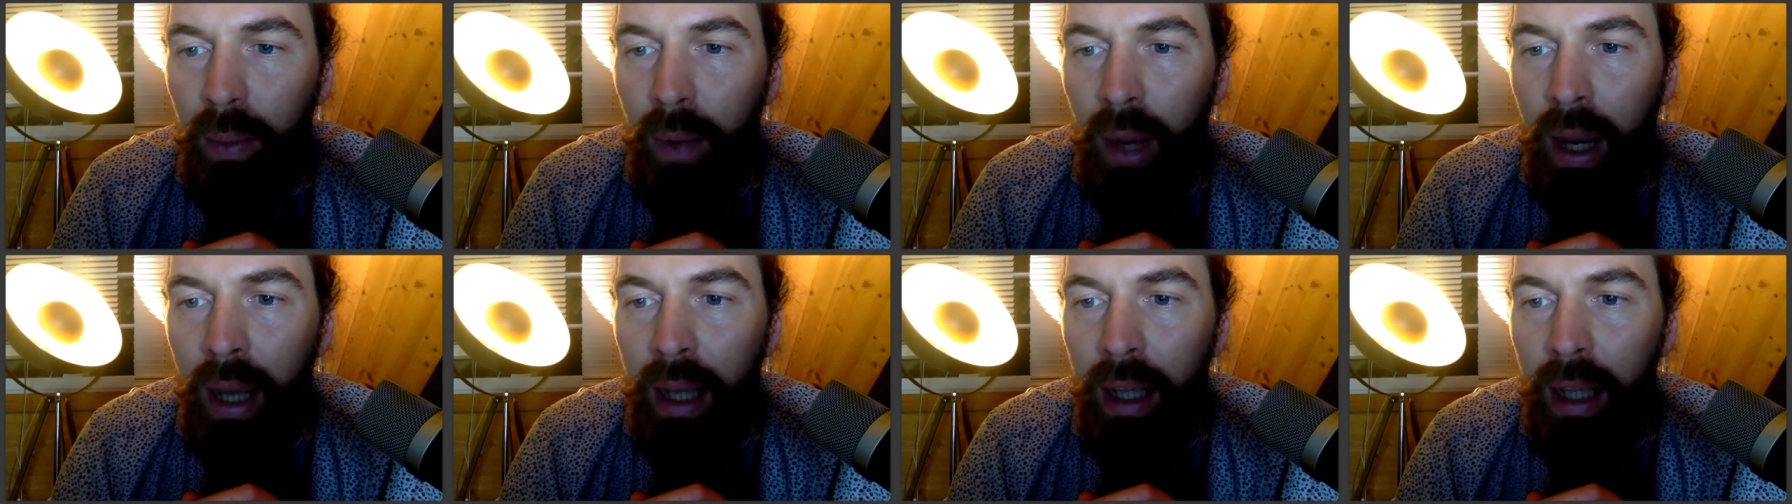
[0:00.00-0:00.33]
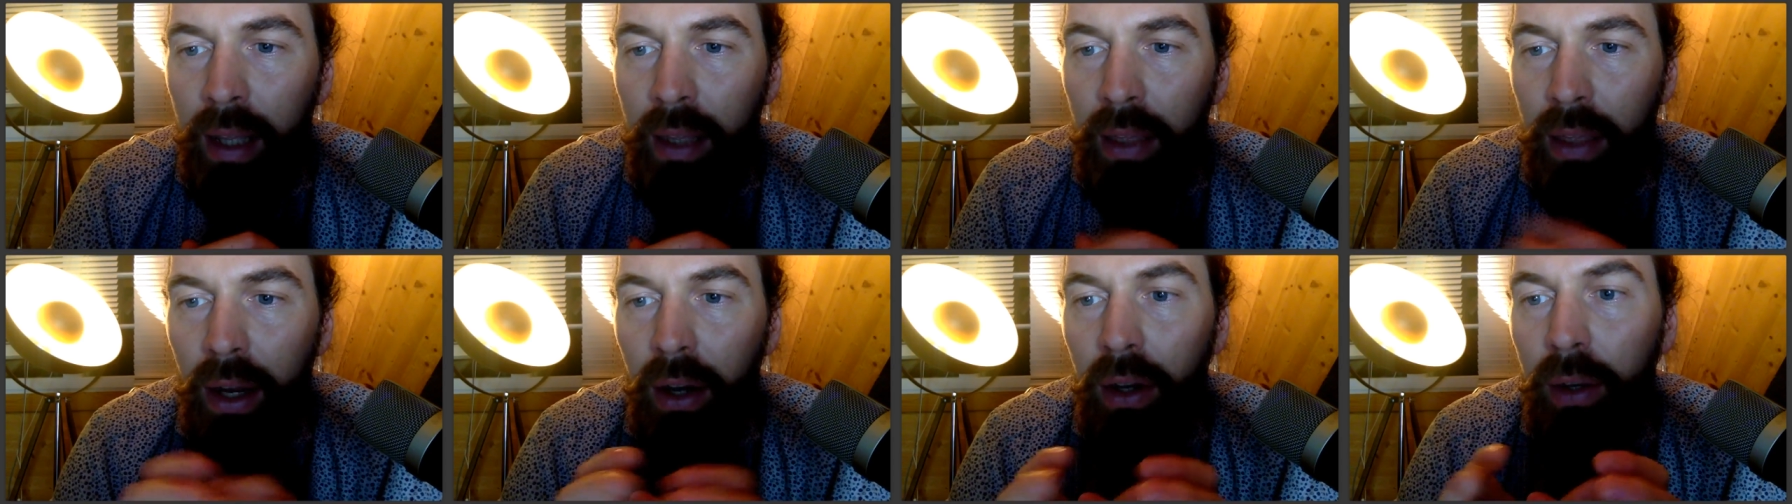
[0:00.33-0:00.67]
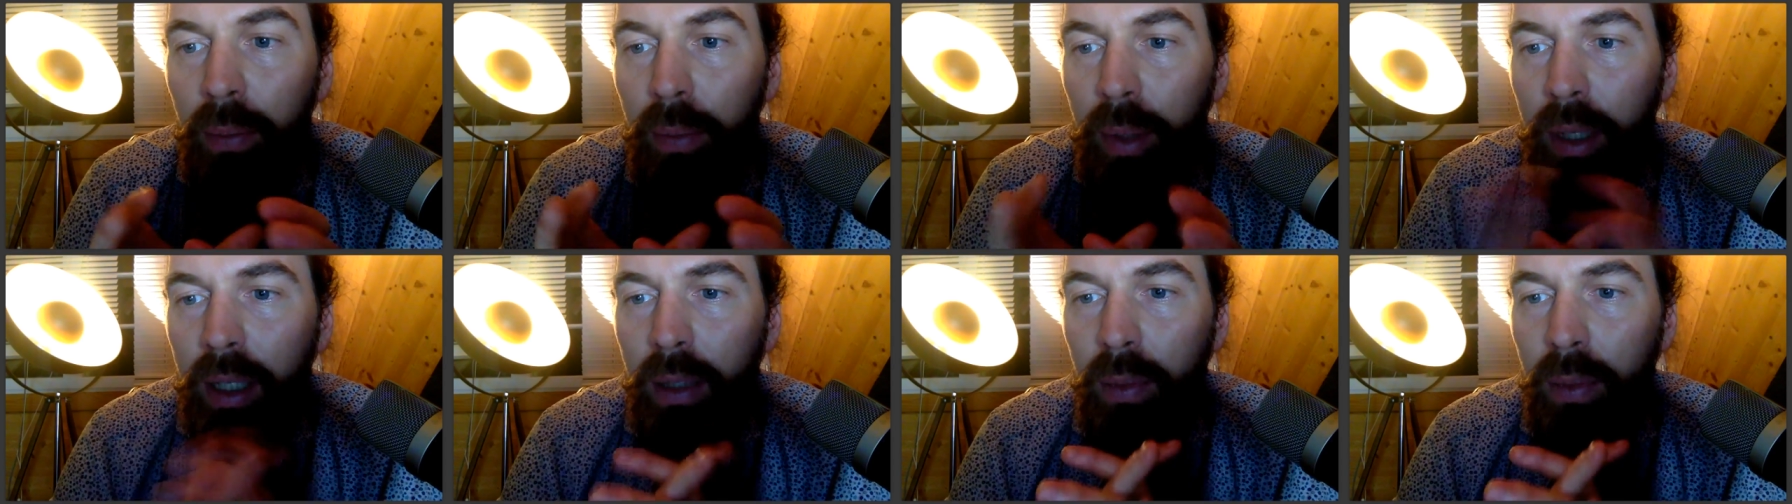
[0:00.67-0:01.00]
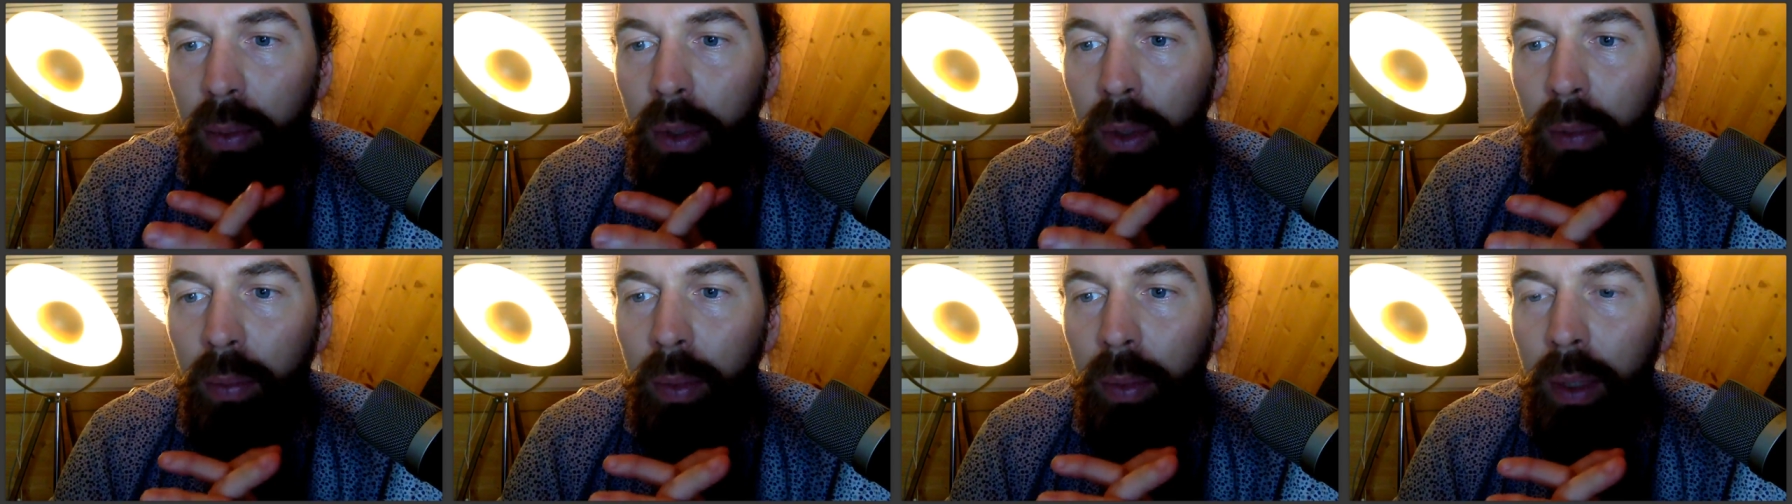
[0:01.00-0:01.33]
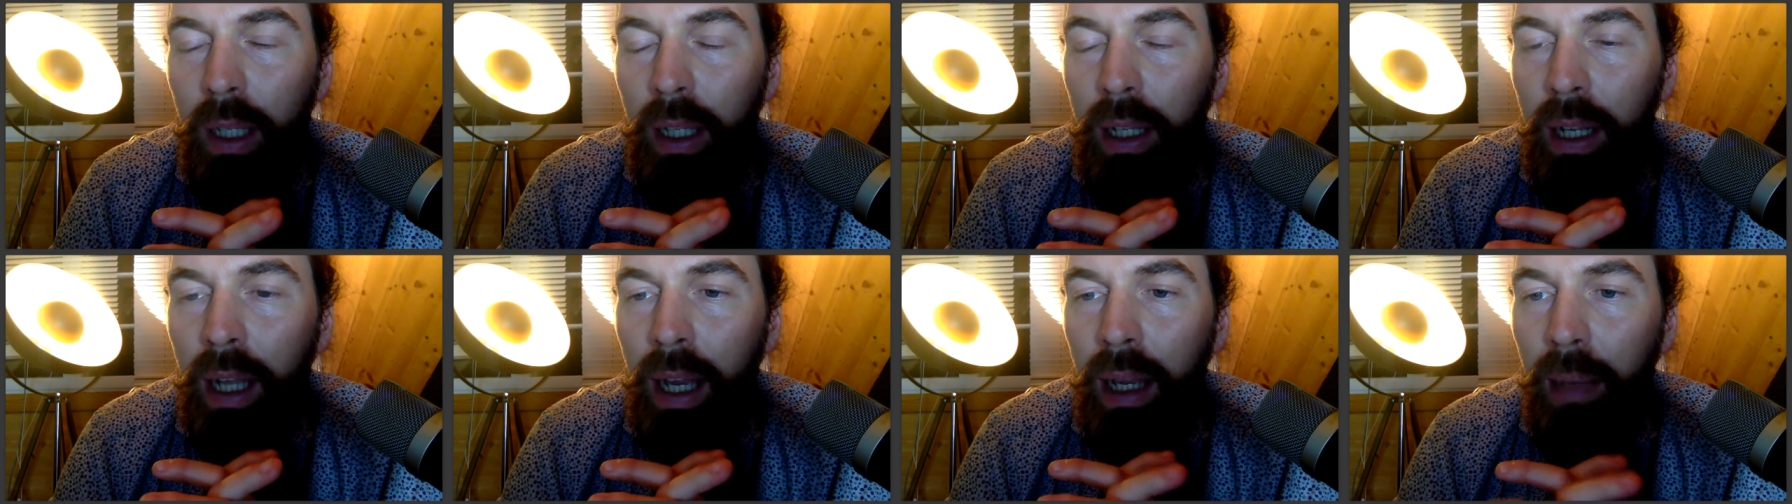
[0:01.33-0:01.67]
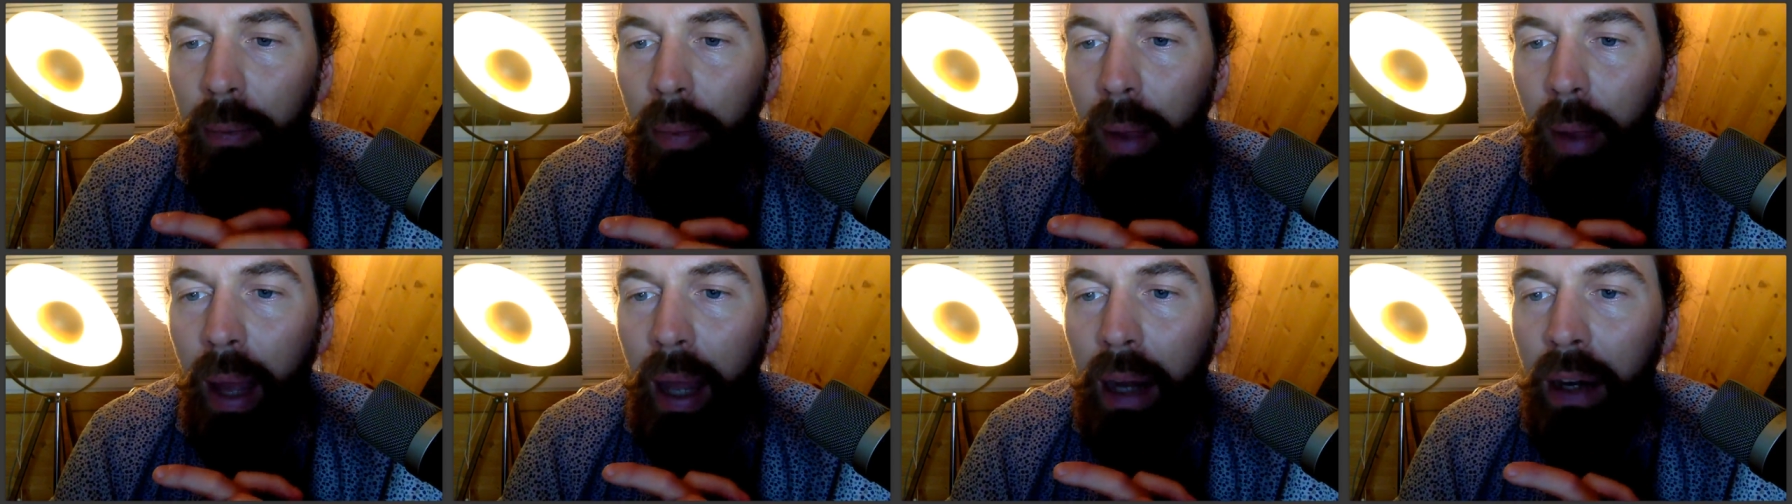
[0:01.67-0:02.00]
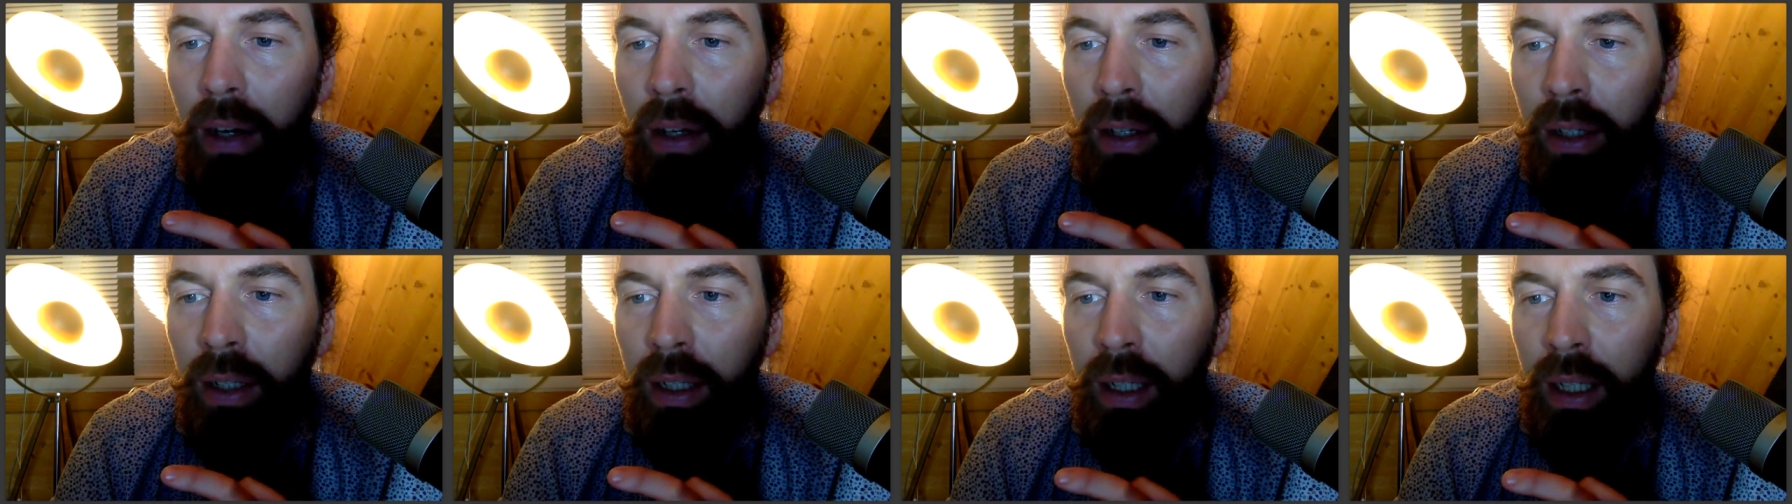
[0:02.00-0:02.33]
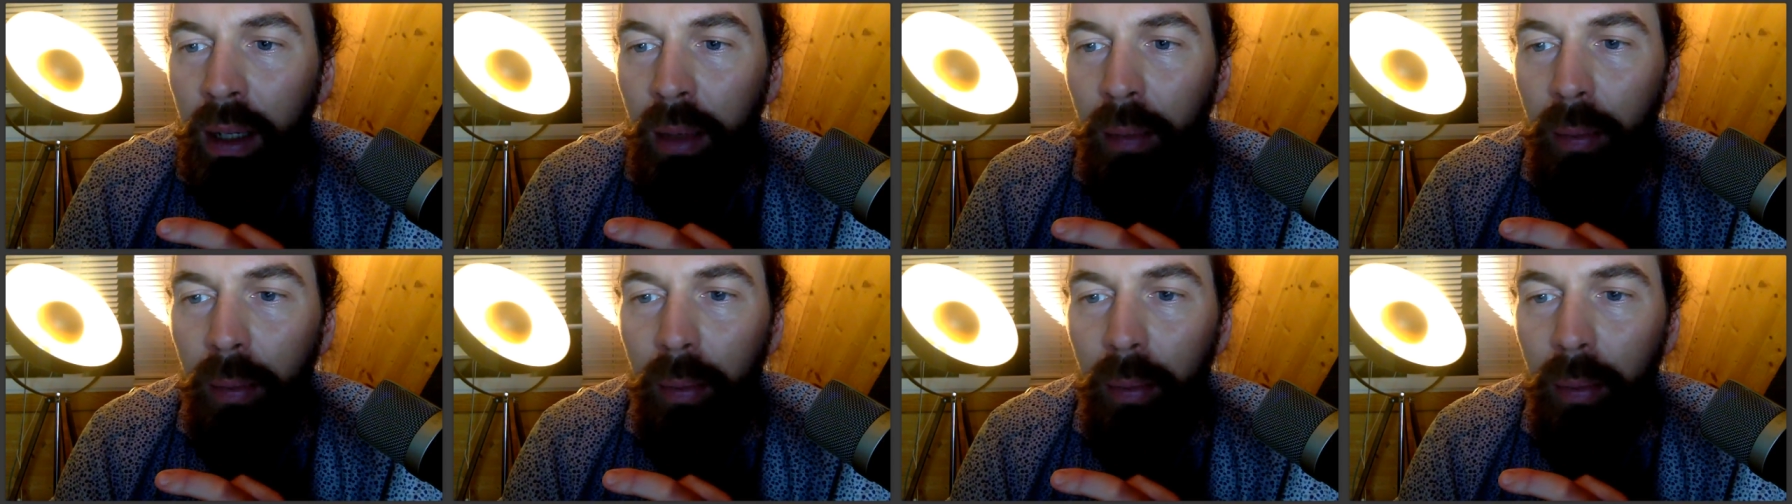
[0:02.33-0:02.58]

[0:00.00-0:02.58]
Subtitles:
why a therapist would be like better,